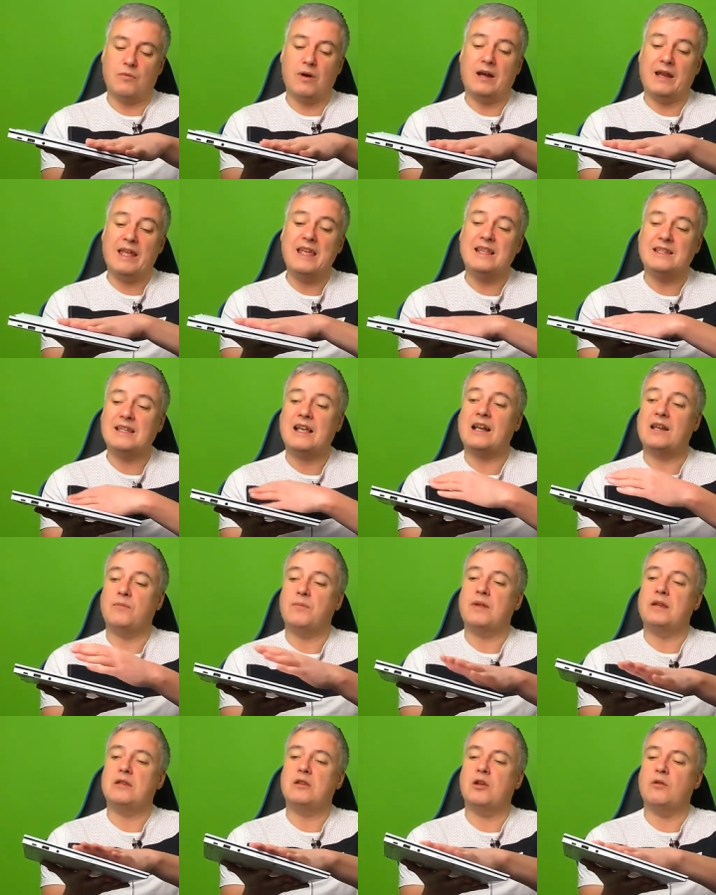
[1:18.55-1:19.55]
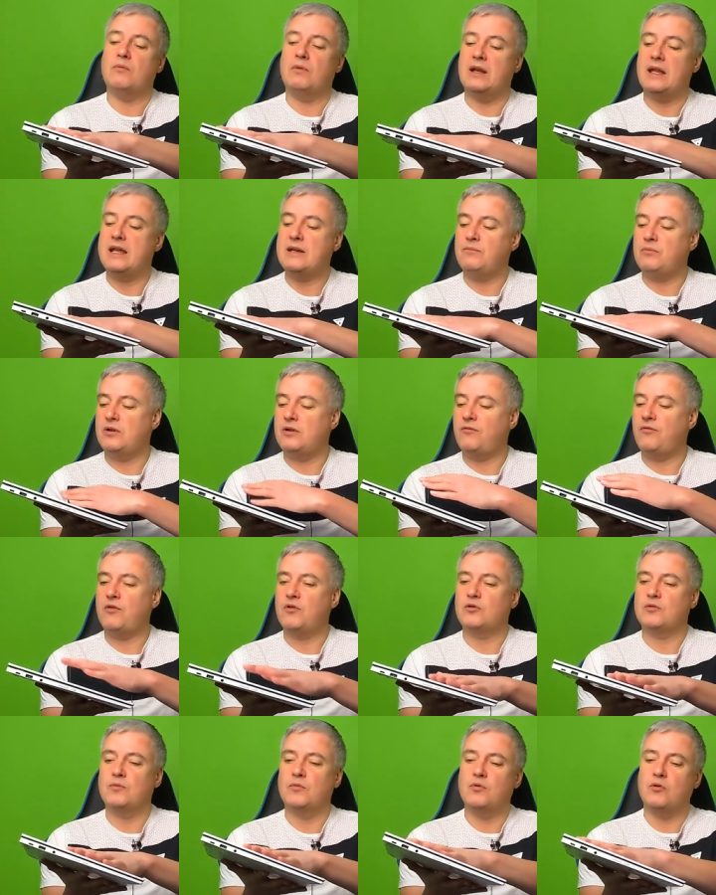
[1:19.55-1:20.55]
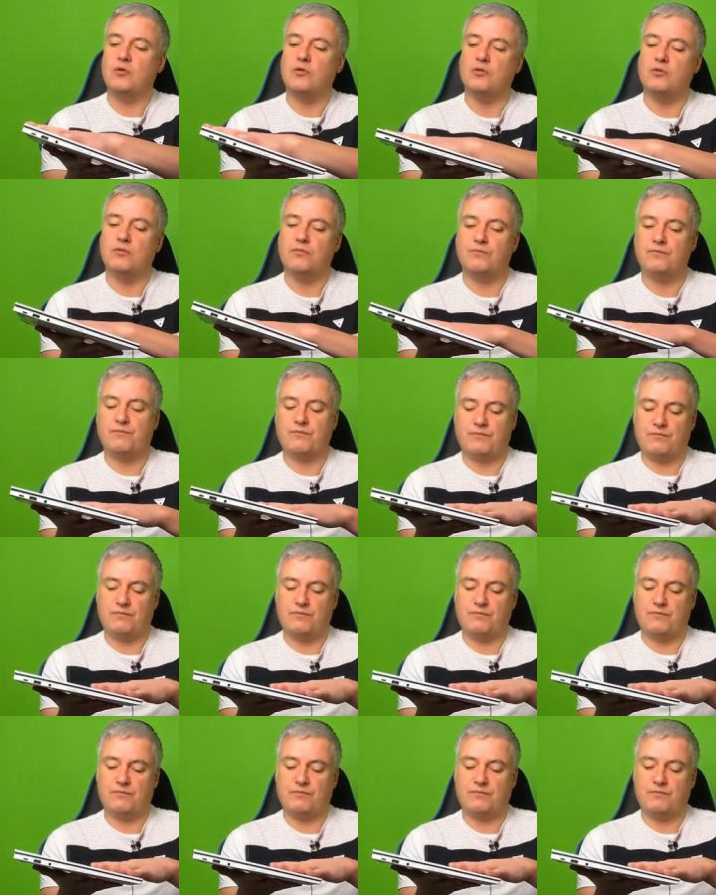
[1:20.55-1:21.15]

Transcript: well, it is aluminium lid, but it feels more,